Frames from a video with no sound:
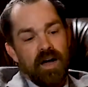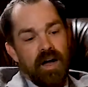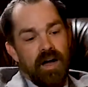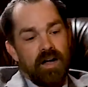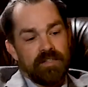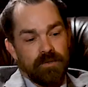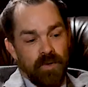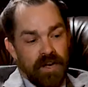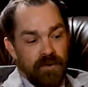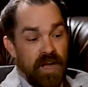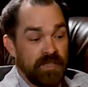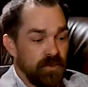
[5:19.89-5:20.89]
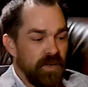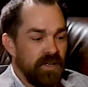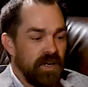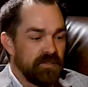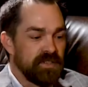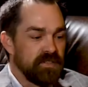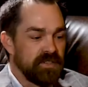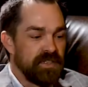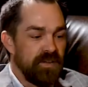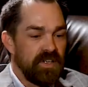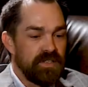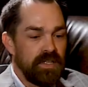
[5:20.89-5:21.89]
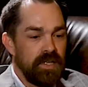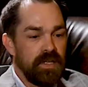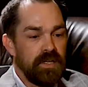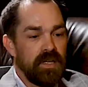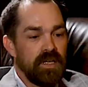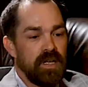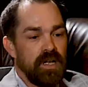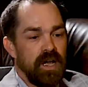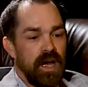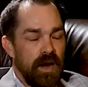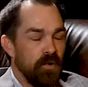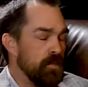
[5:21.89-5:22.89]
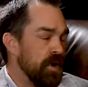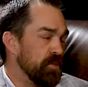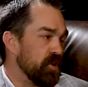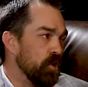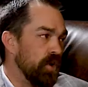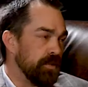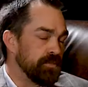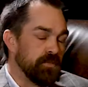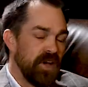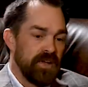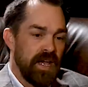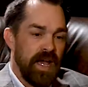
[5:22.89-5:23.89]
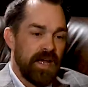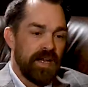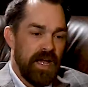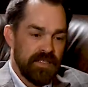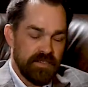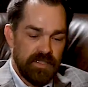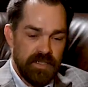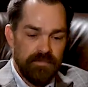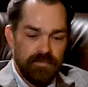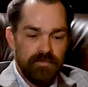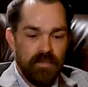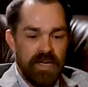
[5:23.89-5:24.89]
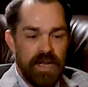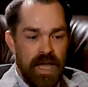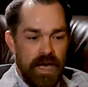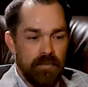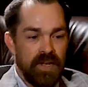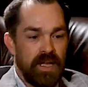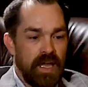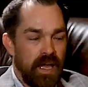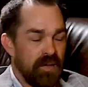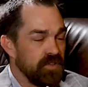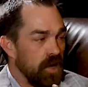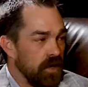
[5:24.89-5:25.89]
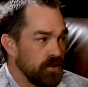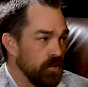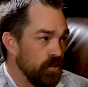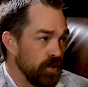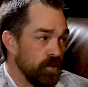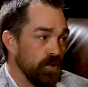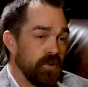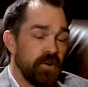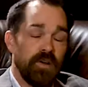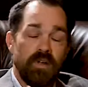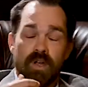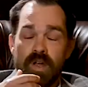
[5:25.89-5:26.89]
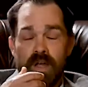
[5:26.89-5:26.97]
So when I graduated, I was still 17. And I remember going up to my dad and asking my dad, I'm like, hey, I've talked to the recruiter.